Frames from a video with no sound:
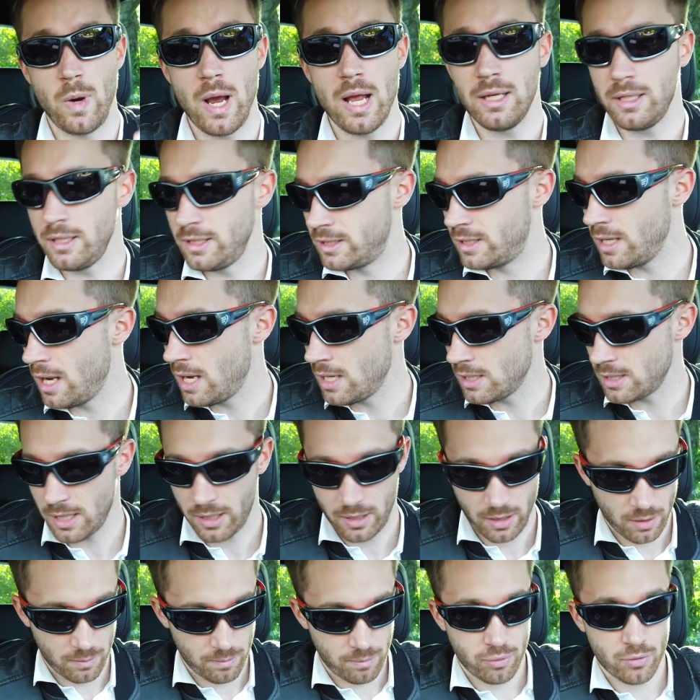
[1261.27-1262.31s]
Well, it does.
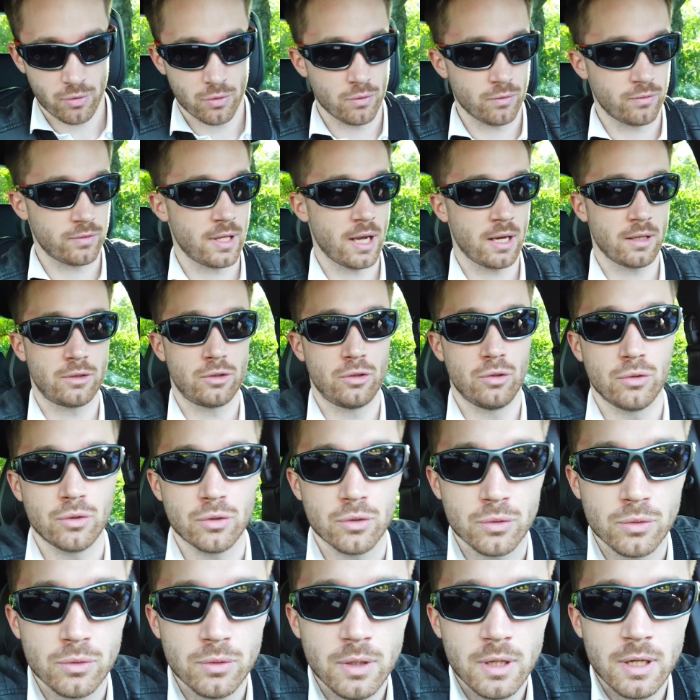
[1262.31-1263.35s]
I can prove that to
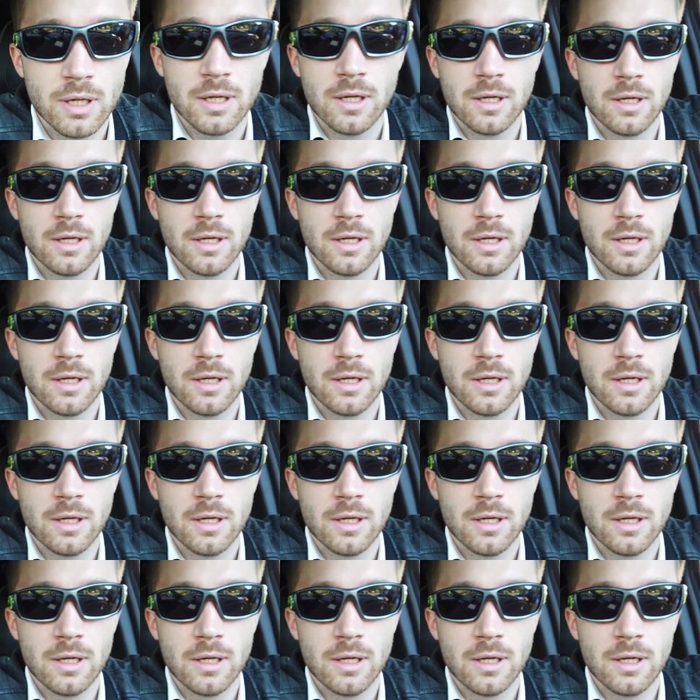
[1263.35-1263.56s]
you.